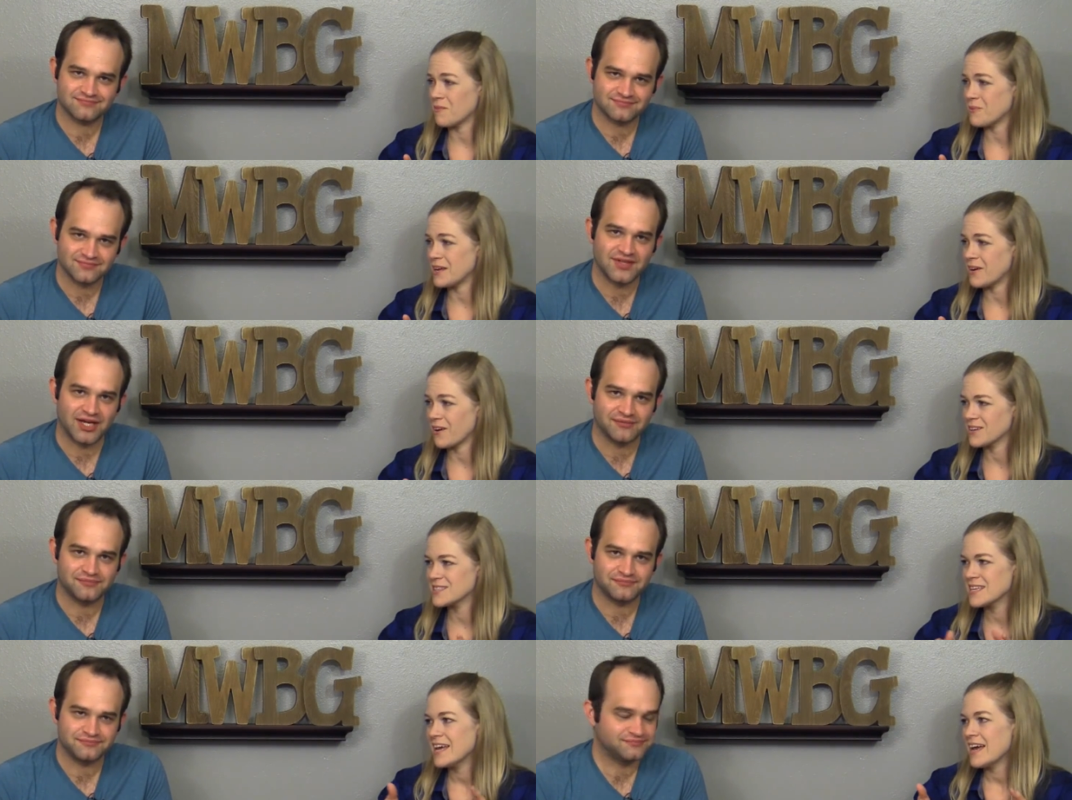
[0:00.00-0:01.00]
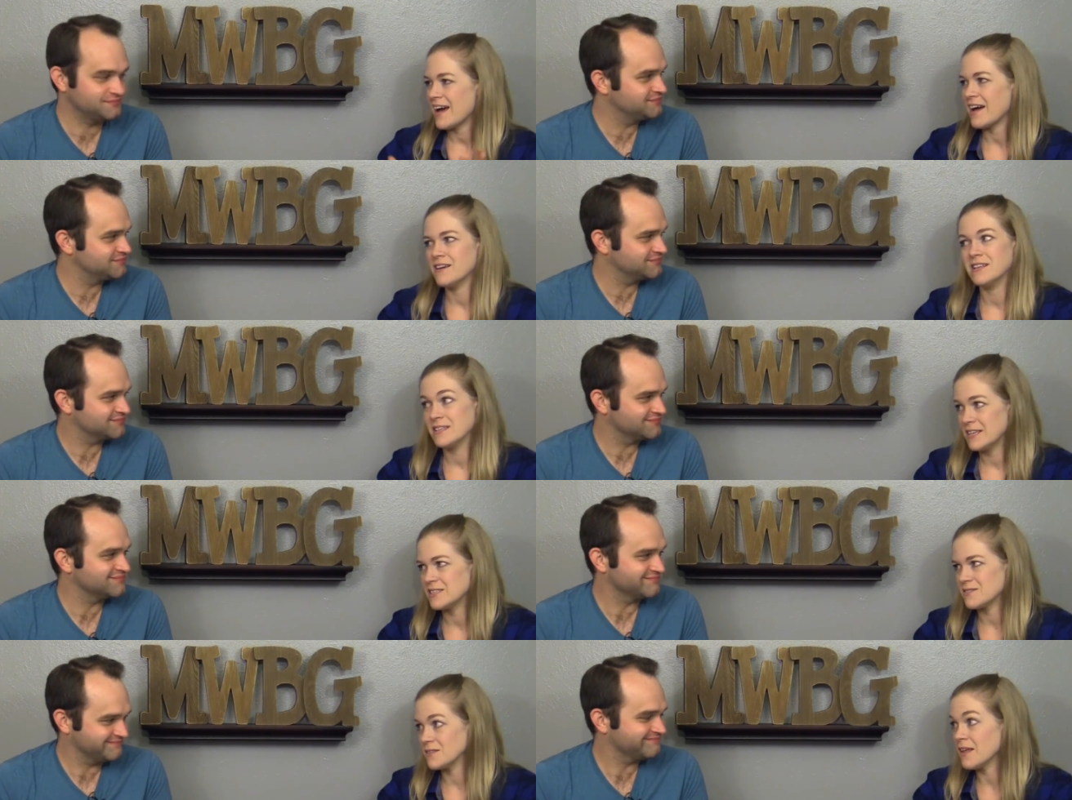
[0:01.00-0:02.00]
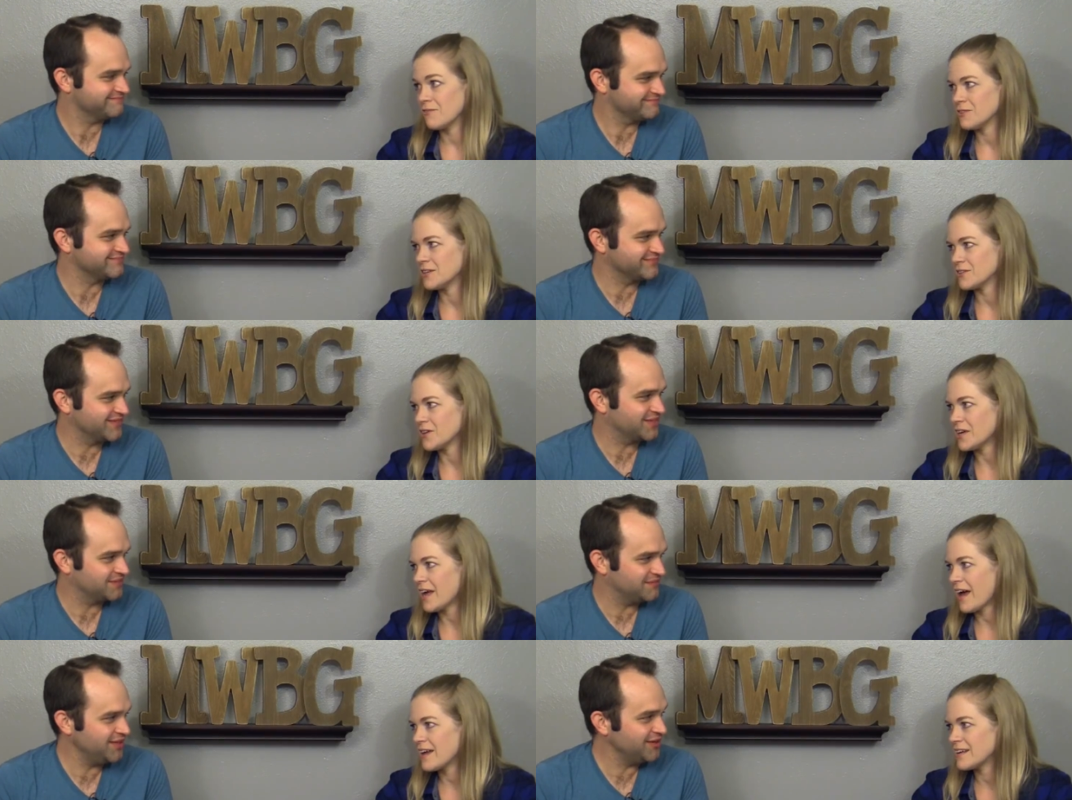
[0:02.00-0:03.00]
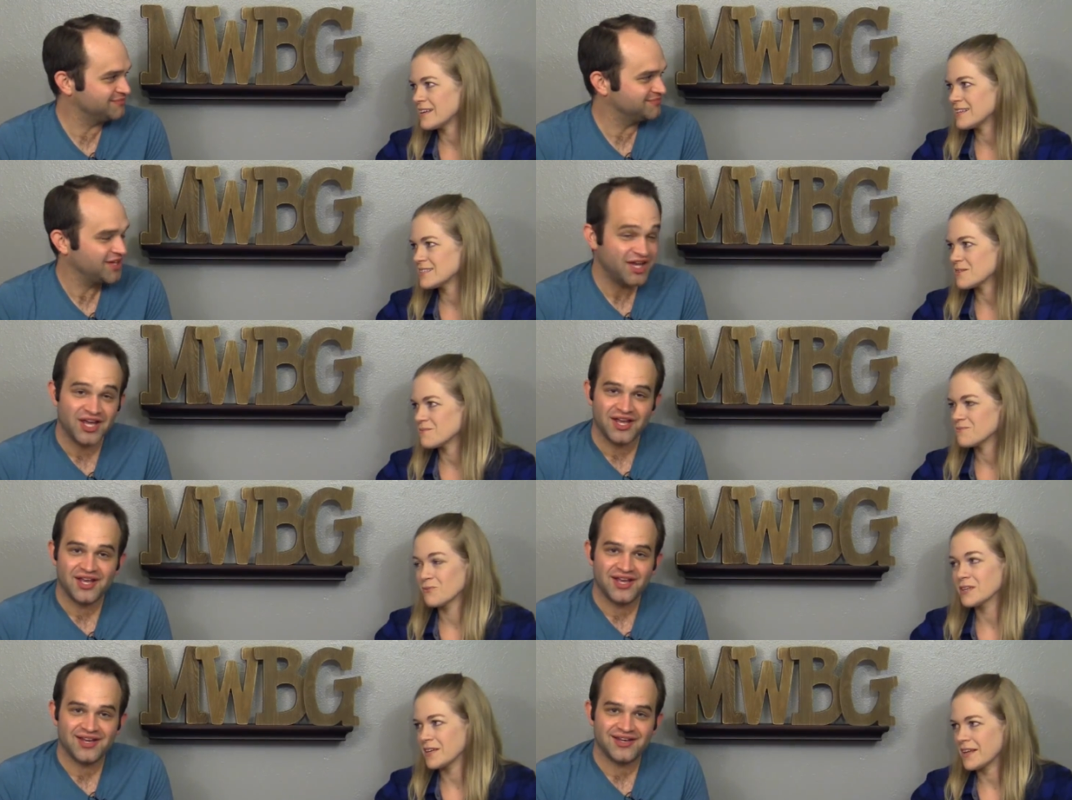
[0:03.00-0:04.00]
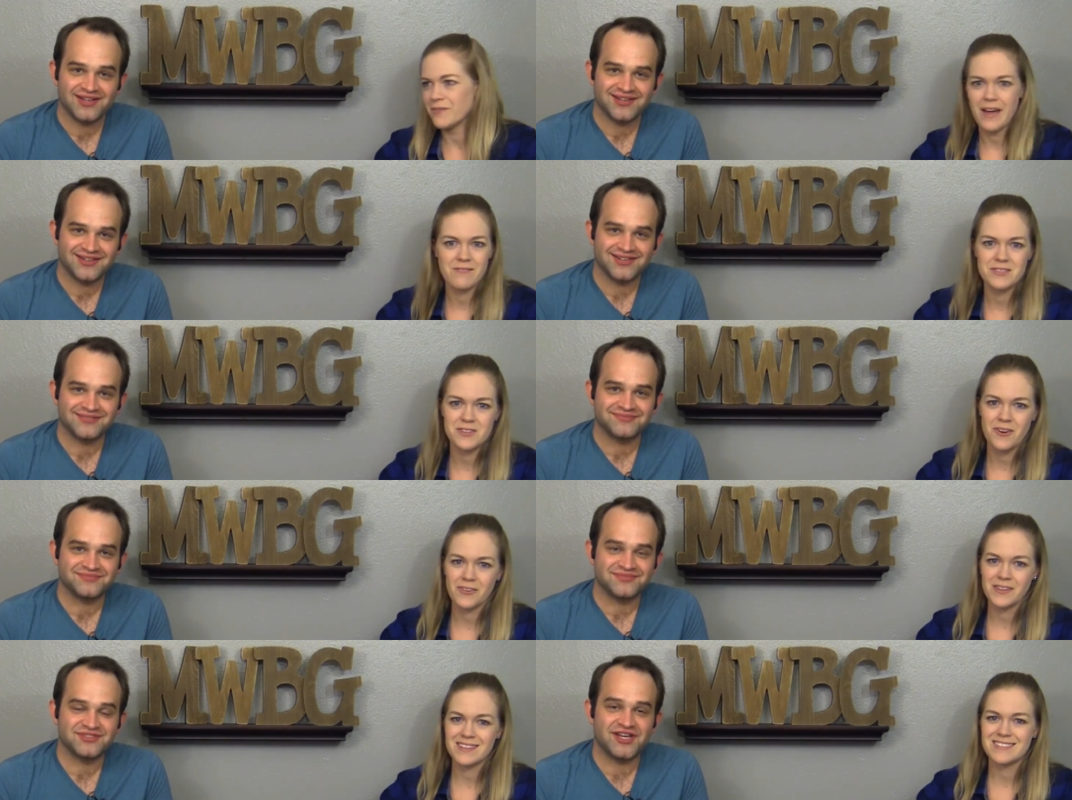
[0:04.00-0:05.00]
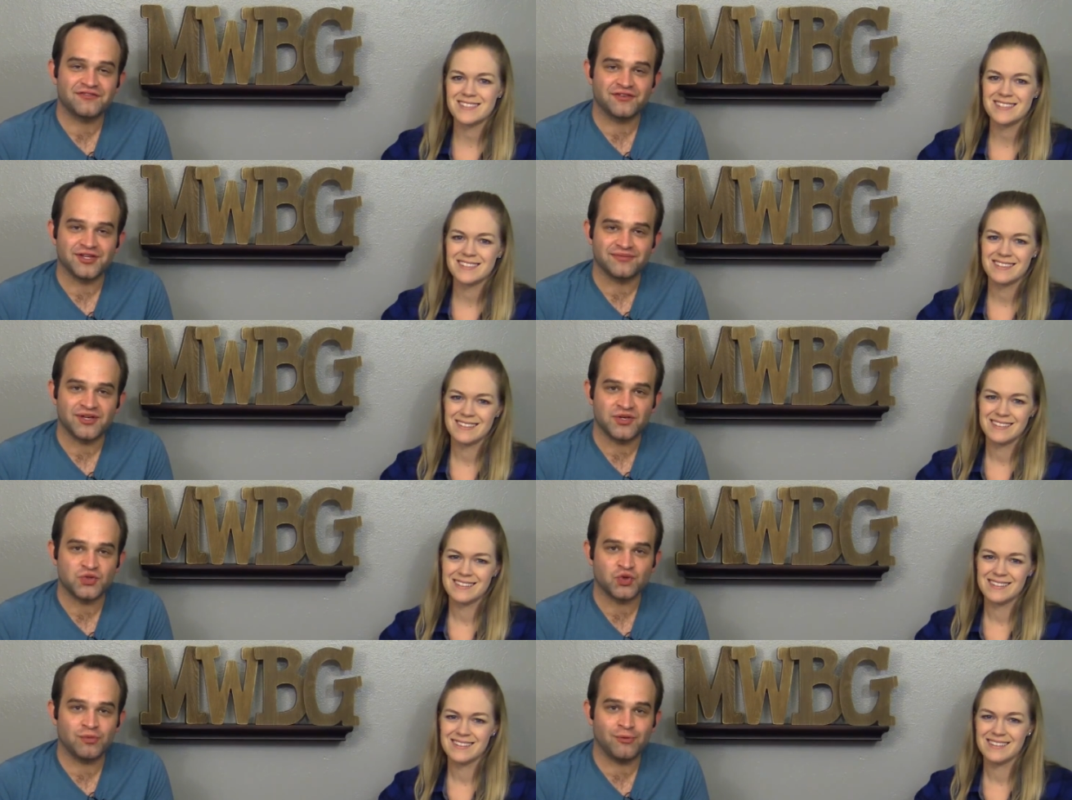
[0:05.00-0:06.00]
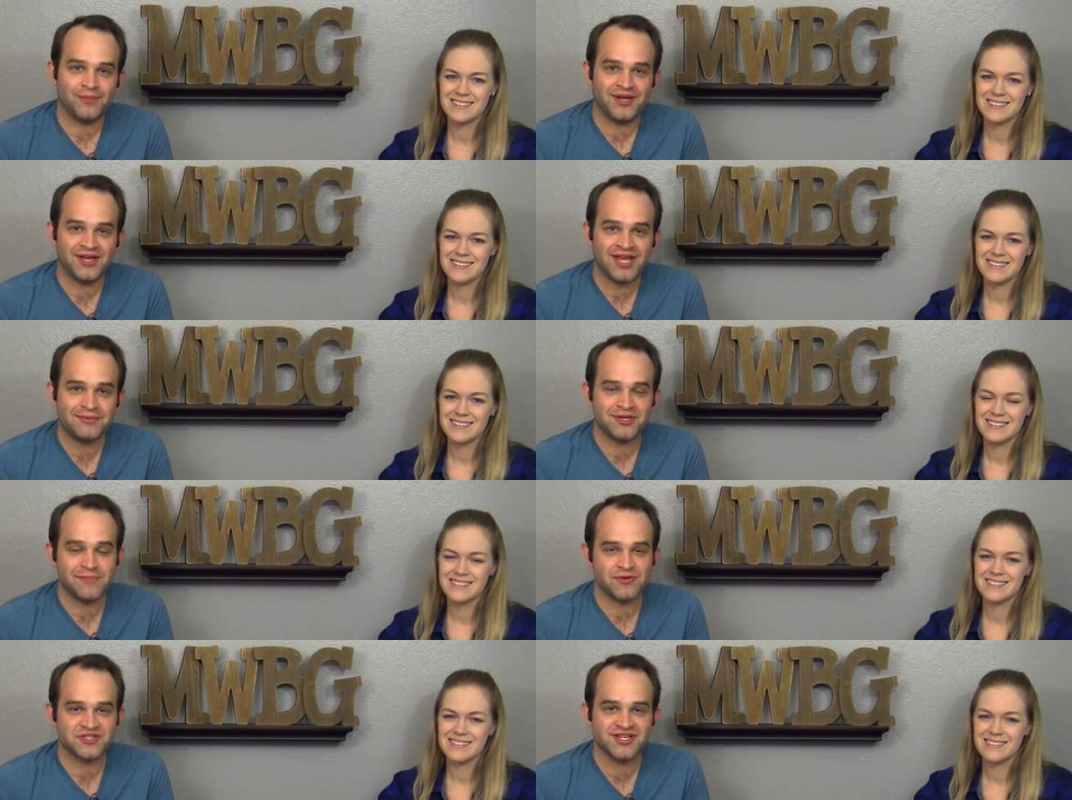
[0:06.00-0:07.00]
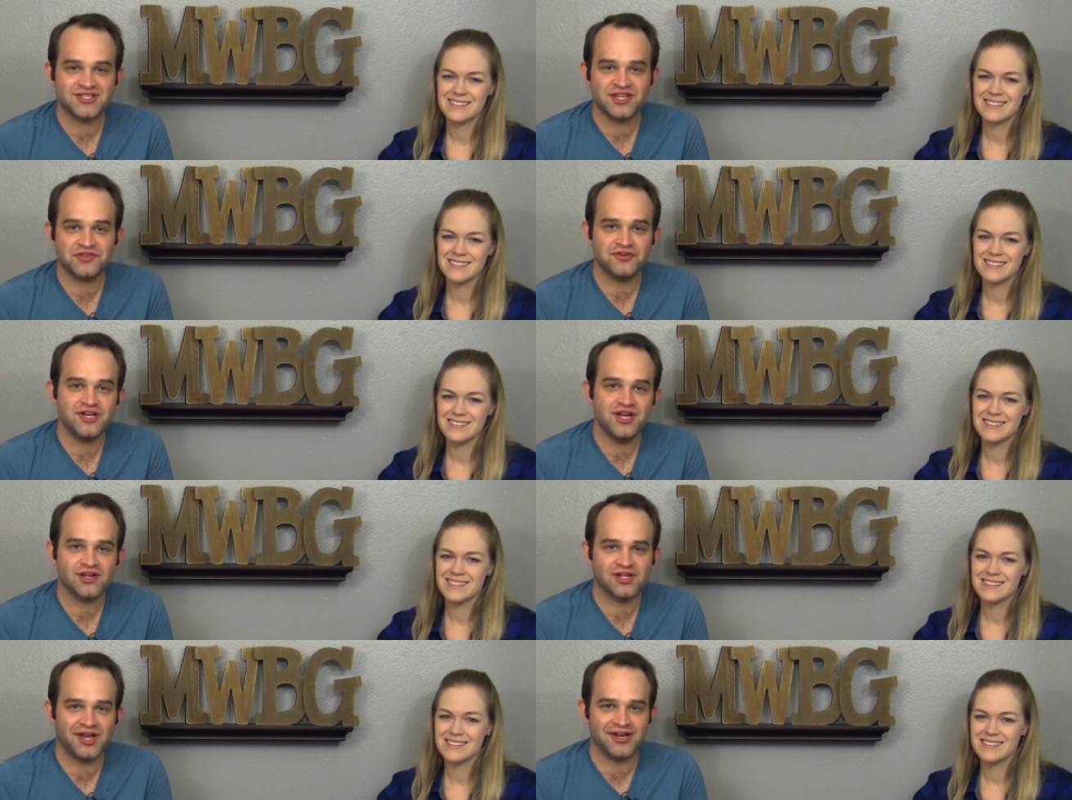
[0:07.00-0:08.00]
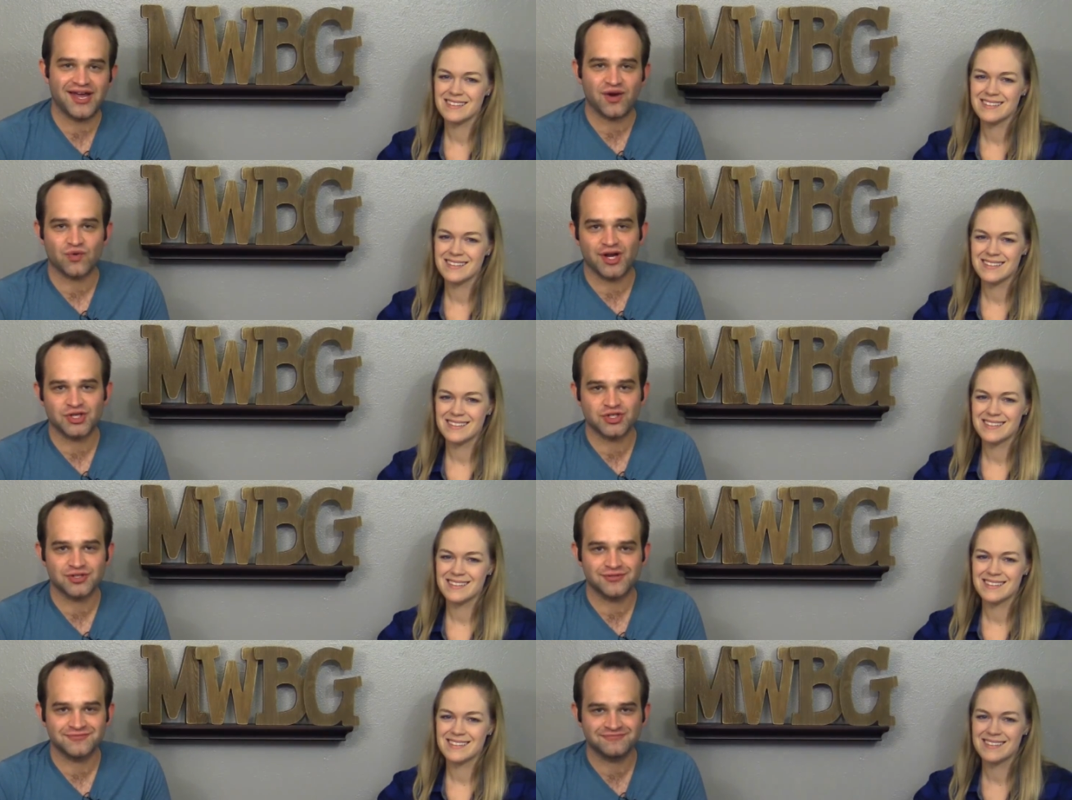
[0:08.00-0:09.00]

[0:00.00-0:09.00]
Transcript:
Speaker 1: company cards. Uh, it, it's lovely to look at. Yeah. So I'm really glad we have this on our list.
Speaker 2: Definitely. Enjoyable bidding game at number 63, Klondike Rush.